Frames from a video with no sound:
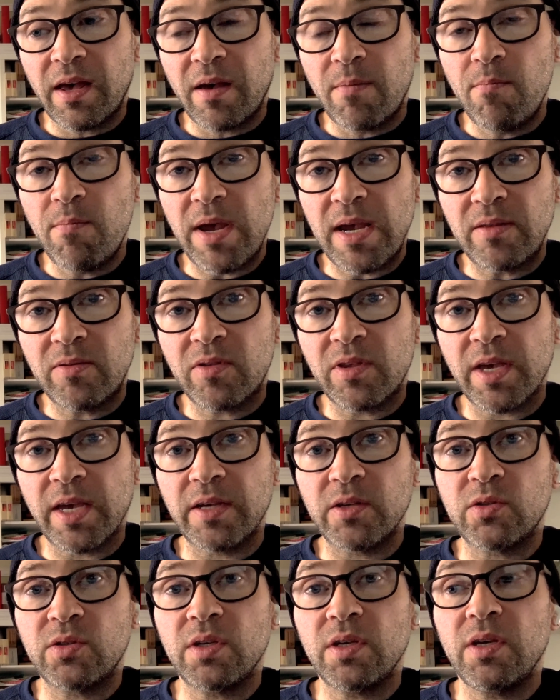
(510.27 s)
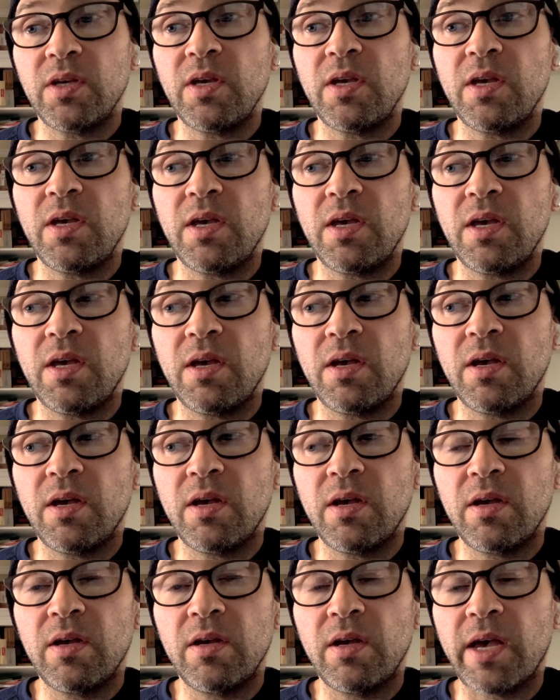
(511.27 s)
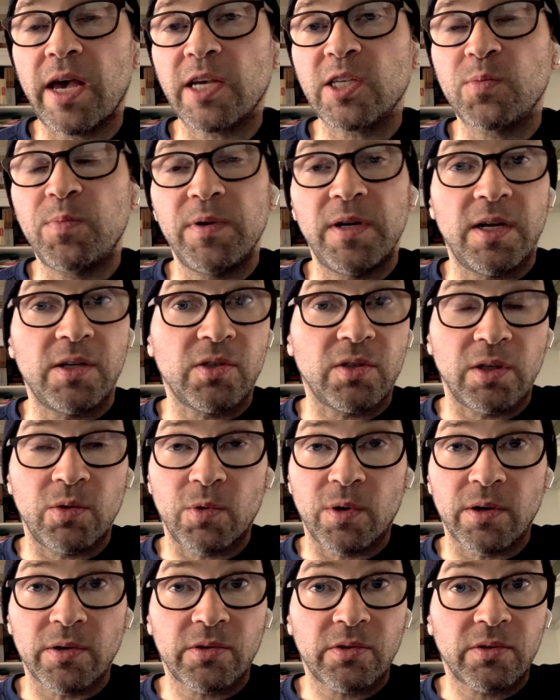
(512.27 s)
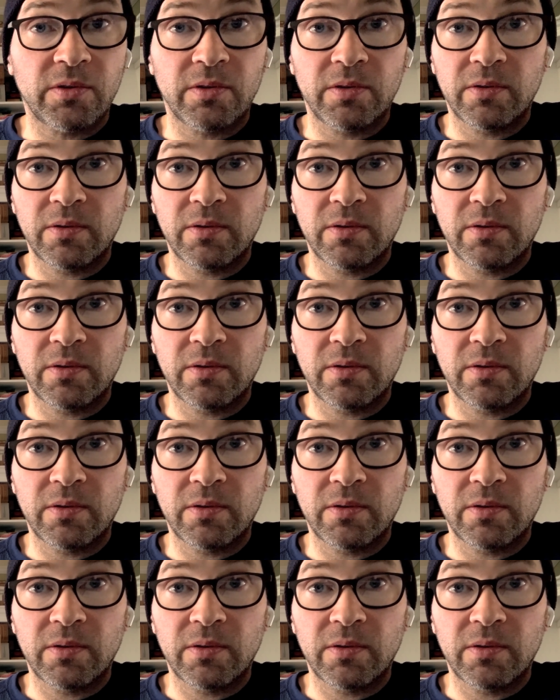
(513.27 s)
made things exponentially worse.